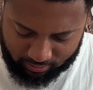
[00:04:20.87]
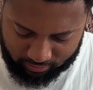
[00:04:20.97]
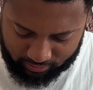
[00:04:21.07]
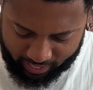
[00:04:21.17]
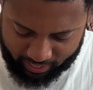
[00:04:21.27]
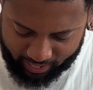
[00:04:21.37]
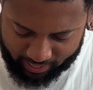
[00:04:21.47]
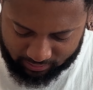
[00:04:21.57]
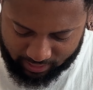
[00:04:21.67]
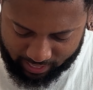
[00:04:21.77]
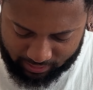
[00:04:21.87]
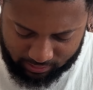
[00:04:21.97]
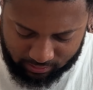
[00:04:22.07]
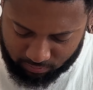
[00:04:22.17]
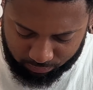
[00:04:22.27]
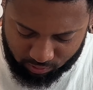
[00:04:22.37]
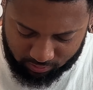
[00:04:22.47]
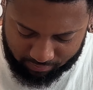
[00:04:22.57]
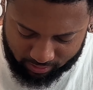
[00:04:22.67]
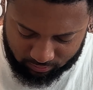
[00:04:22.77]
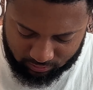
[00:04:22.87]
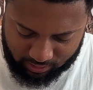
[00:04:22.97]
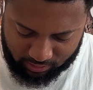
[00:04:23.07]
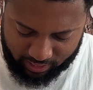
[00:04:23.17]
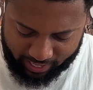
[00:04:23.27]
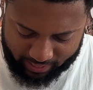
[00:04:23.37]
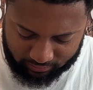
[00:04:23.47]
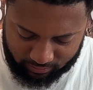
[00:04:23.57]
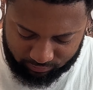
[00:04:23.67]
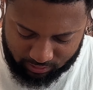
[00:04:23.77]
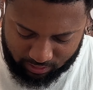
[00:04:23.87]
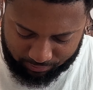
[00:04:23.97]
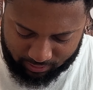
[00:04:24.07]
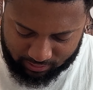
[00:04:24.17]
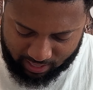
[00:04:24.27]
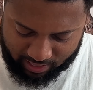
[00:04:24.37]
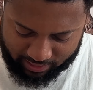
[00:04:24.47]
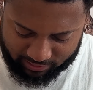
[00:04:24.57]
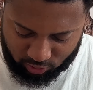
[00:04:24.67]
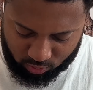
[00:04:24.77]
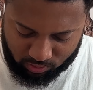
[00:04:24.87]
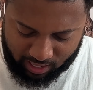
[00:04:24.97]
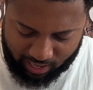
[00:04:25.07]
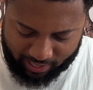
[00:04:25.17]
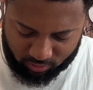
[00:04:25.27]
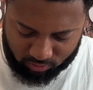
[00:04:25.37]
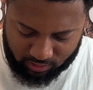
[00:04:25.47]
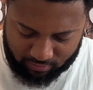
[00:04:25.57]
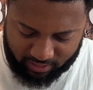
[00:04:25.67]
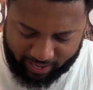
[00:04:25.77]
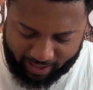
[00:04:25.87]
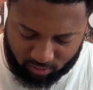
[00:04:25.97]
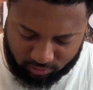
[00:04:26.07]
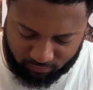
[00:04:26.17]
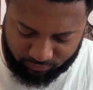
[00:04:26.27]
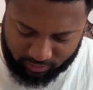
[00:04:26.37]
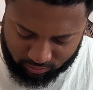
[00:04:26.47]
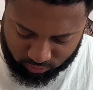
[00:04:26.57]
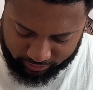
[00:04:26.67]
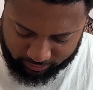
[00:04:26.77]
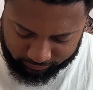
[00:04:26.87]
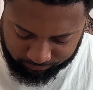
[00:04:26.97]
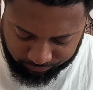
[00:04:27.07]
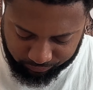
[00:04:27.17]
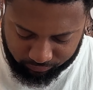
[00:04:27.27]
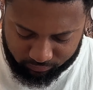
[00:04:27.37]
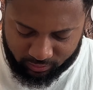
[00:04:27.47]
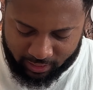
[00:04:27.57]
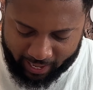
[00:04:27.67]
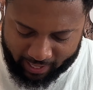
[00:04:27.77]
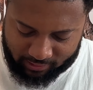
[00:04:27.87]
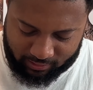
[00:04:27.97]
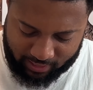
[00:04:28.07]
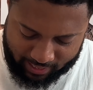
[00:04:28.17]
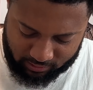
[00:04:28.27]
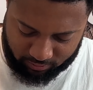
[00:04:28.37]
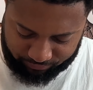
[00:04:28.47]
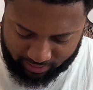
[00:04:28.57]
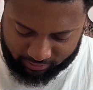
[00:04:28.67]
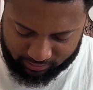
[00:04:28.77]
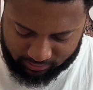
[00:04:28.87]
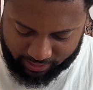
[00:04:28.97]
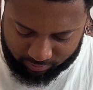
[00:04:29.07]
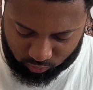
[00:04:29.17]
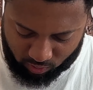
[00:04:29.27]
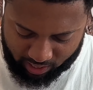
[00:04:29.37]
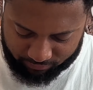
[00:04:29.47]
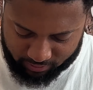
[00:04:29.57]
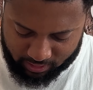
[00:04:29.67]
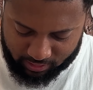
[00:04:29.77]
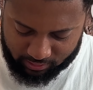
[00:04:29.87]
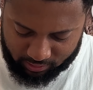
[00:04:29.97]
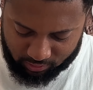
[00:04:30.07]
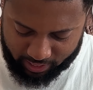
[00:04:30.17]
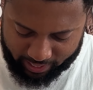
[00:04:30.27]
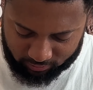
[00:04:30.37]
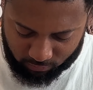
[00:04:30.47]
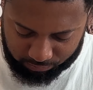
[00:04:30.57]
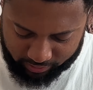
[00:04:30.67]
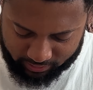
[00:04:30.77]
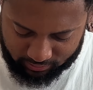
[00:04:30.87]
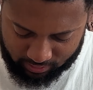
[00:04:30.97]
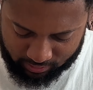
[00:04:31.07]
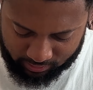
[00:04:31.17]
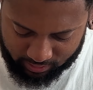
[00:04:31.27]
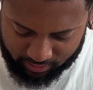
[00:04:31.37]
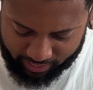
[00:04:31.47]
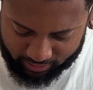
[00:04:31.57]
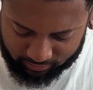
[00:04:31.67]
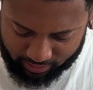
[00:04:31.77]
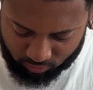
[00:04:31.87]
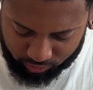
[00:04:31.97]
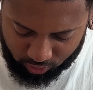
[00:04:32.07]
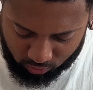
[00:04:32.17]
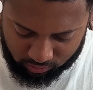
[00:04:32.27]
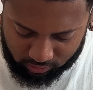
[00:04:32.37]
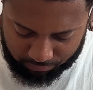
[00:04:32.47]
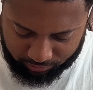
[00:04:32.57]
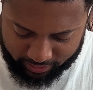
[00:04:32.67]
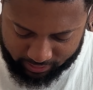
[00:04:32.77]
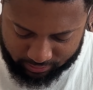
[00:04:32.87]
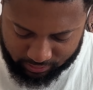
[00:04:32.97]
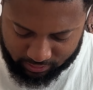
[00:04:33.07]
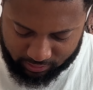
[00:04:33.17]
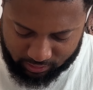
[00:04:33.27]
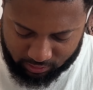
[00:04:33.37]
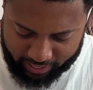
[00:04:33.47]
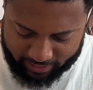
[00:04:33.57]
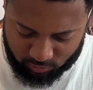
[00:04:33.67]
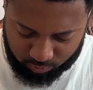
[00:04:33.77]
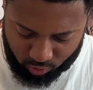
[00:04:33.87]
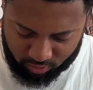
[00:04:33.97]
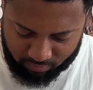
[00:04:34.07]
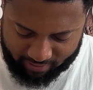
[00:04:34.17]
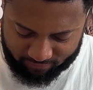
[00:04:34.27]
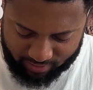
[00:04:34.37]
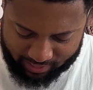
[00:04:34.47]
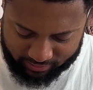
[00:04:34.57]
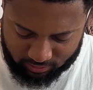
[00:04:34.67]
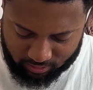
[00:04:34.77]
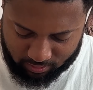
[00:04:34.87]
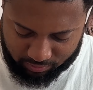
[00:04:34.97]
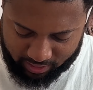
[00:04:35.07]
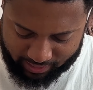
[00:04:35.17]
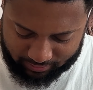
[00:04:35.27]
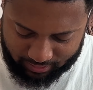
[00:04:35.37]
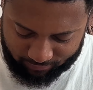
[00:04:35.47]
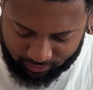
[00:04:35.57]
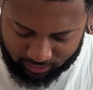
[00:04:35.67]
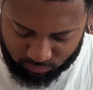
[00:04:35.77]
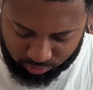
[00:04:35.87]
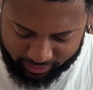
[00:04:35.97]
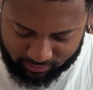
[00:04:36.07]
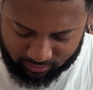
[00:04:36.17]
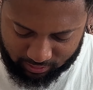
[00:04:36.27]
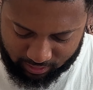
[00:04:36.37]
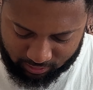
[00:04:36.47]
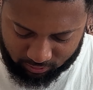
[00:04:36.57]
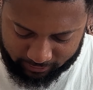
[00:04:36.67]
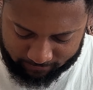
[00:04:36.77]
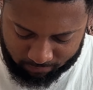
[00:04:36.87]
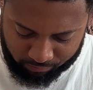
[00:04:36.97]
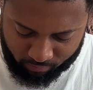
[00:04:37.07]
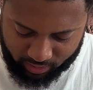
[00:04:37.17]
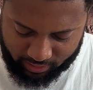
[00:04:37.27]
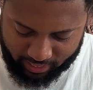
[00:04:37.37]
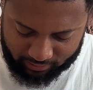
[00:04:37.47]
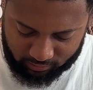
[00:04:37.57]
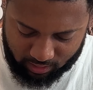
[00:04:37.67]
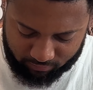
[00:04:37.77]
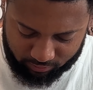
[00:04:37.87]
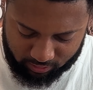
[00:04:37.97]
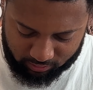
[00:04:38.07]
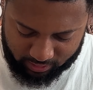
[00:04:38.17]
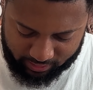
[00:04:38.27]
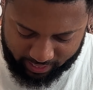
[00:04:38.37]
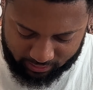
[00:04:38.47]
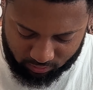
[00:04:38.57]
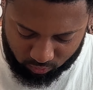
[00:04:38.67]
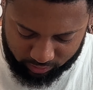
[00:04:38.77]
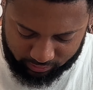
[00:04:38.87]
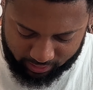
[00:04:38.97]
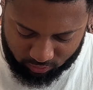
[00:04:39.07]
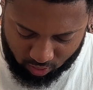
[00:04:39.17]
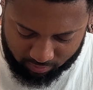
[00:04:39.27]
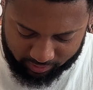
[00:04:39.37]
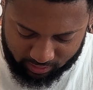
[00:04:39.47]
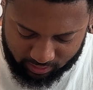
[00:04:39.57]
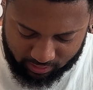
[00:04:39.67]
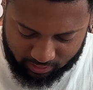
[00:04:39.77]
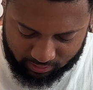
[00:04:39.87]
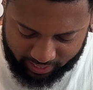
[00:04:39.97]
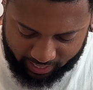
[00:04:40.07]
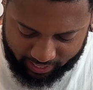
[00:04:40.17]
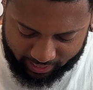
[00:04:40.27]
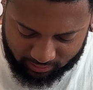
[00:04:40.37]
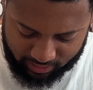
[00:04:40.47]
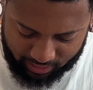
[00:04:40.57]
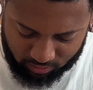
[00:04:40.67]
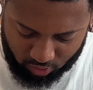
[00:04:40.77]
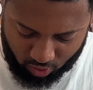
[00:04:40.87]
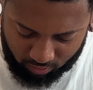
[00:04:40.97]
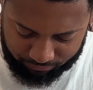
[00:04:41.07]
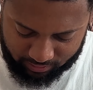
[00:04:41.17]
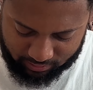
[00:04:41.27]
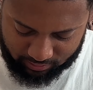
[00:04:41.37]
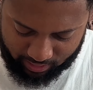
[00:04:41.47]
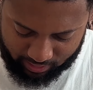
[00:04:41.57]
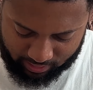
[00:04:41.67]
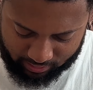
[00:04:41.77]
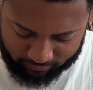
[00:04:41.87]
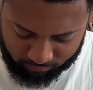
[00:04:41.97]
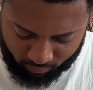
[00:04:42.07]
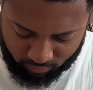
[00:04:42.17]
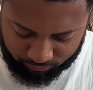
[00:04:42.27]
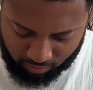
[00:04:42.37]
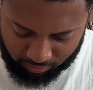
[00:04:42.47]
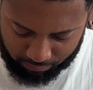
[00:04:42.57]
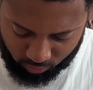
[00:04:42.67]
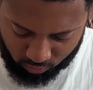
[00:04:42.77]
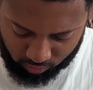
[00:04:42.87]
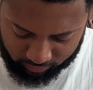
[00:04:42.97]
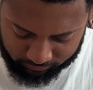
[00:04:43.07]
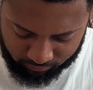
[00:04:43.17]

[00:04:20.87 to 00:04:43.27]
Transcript: that hath not eaten upon the mountains, neither hath lifted up his eyes to the idols of the house of Israel, hath not defiled his neighbor's wife, neither hath oppressed any, hath not withholden the pledge, neither hath spoiled by violence, but hath given his bread to the hungry, and hath covered the naked with a garment, that hath taken off his hand from the poor,